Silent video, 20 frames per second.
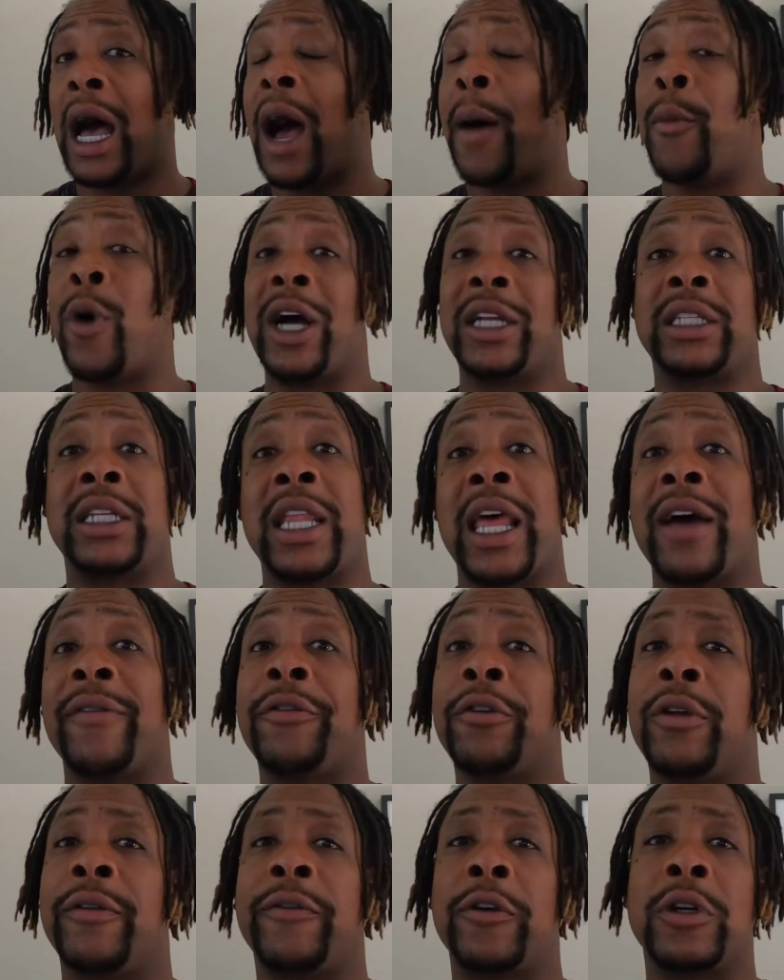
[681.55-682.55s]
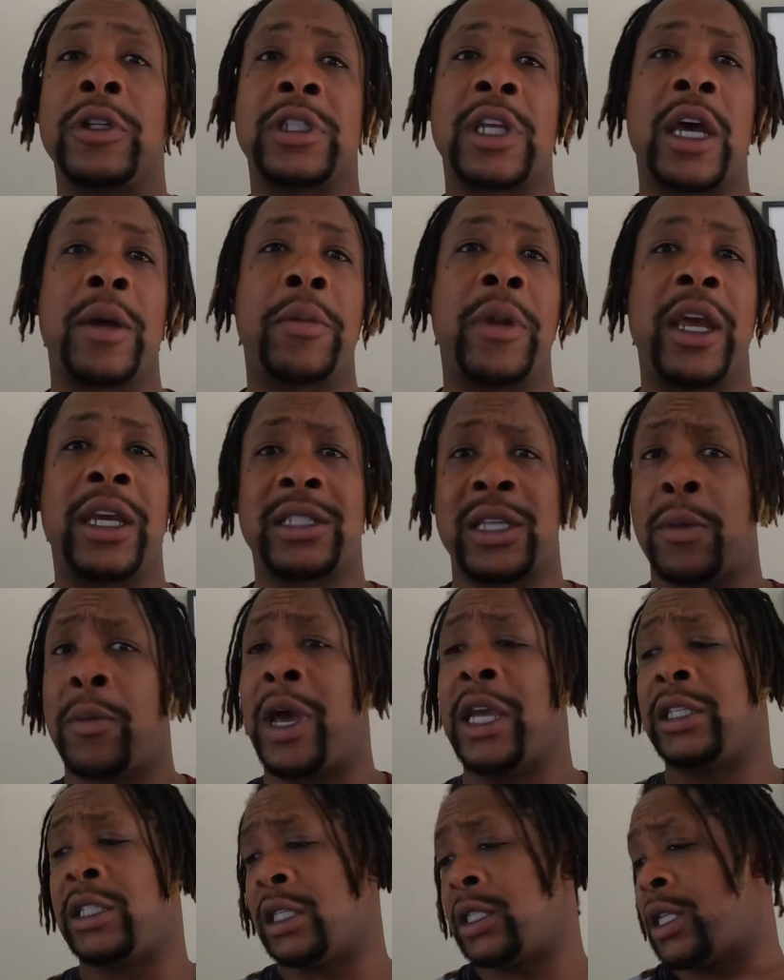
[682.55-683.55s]
I'm watching that for the first time next. I
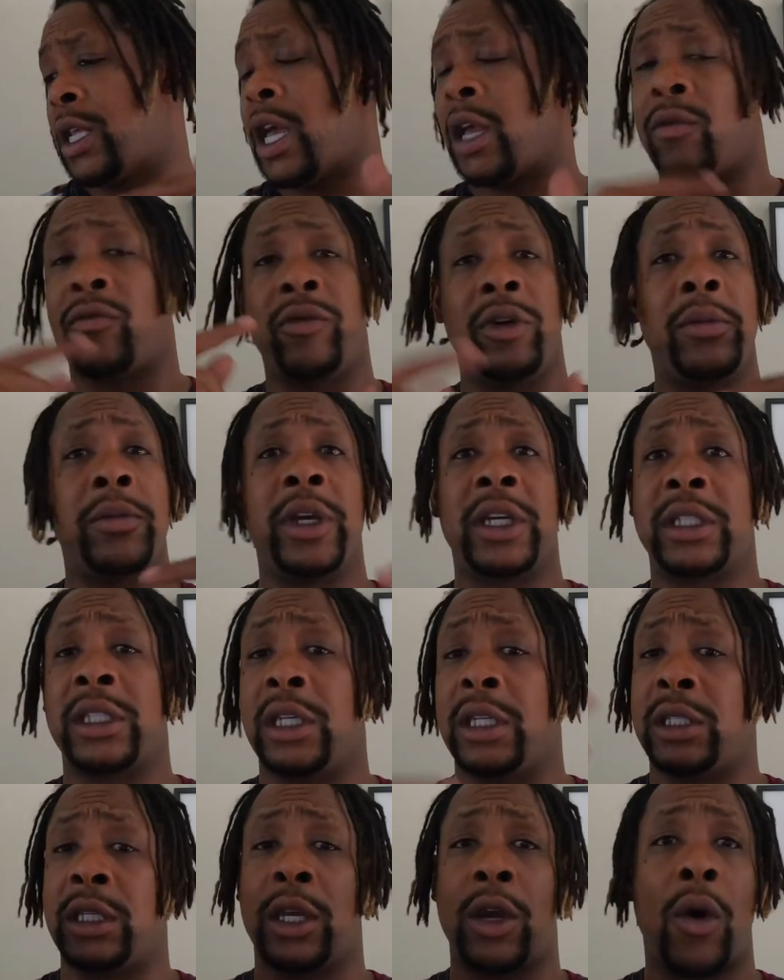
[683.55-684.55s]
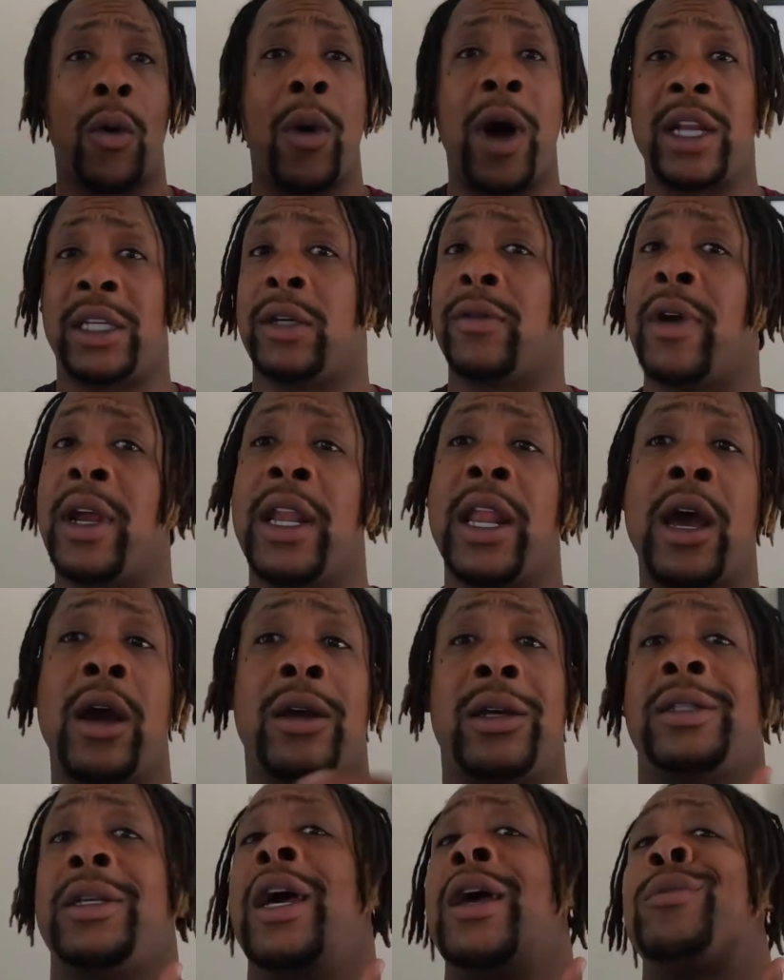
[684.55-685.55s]
might just, like, remix this and go watch it right
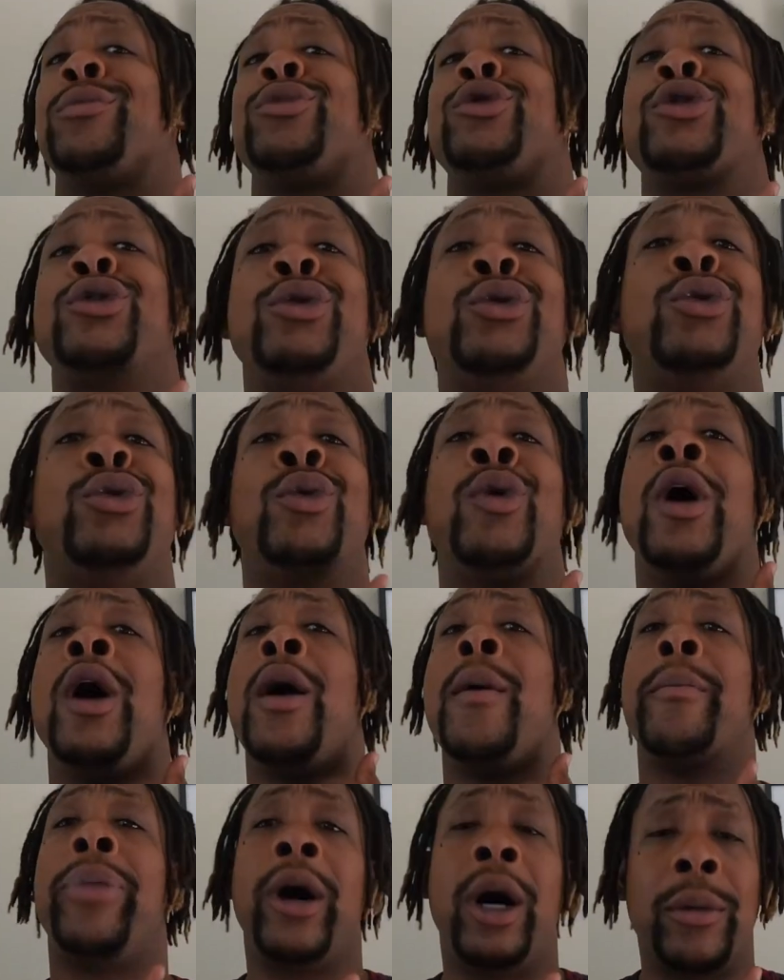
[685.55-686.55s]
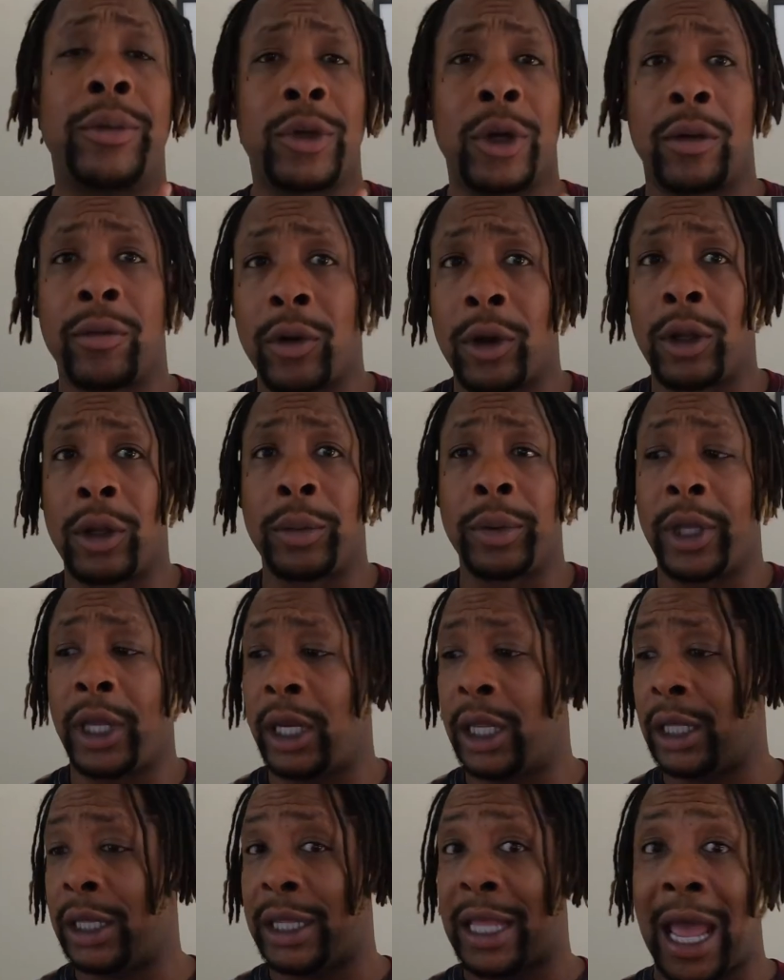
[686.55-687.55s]
now because I am too pumped on
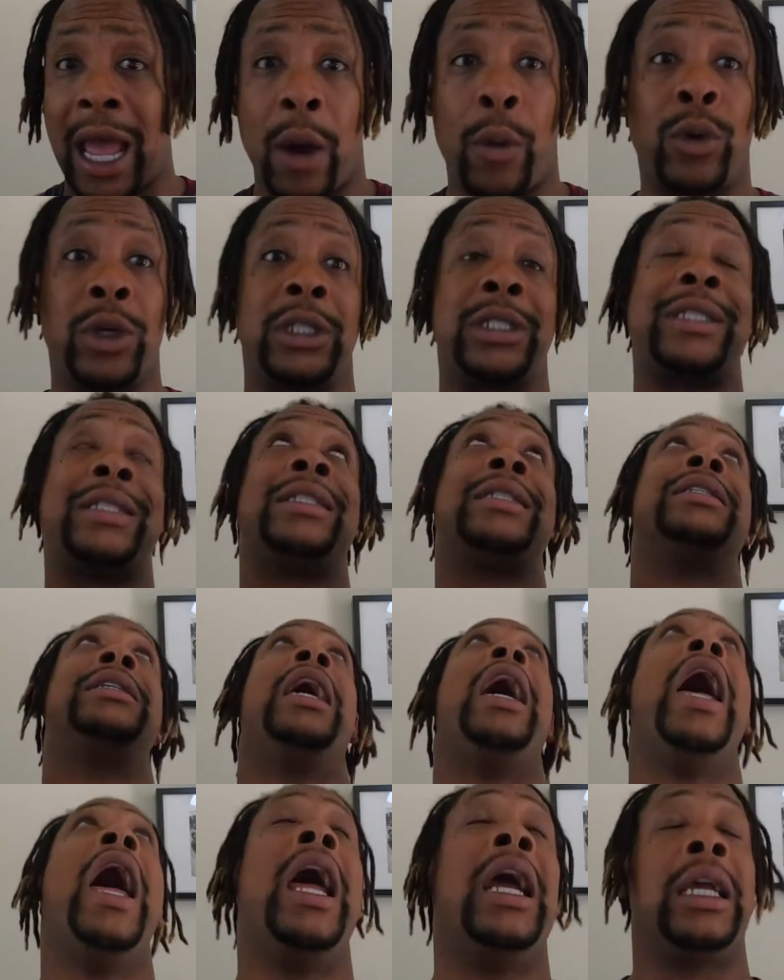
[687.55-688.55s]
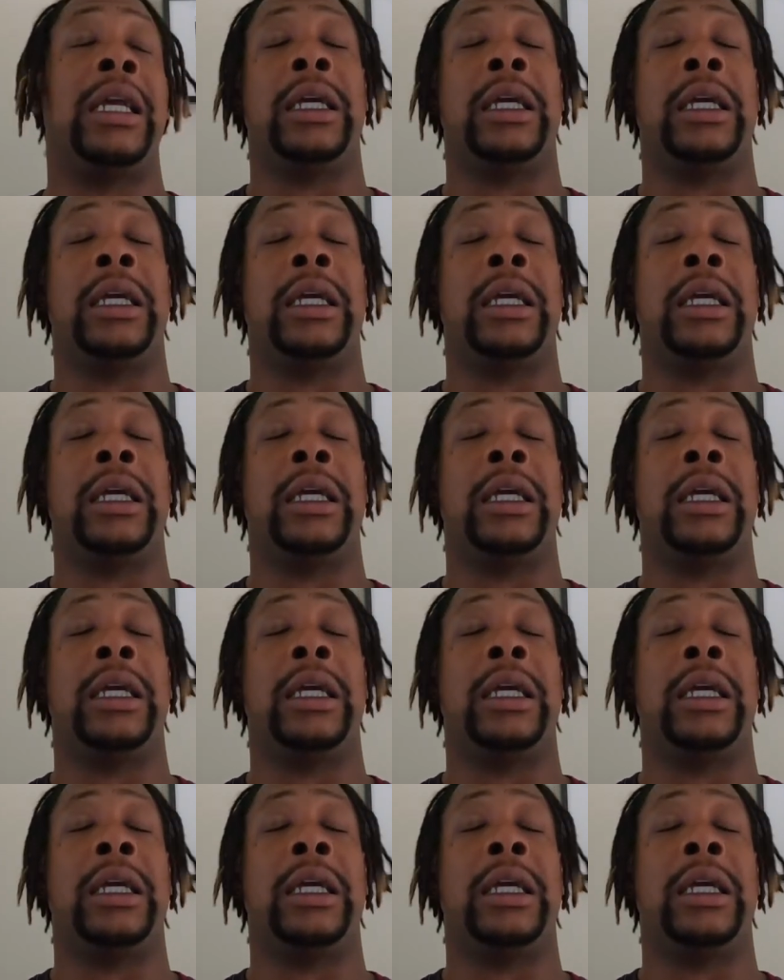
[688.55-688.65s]
rollerblading. That was sick!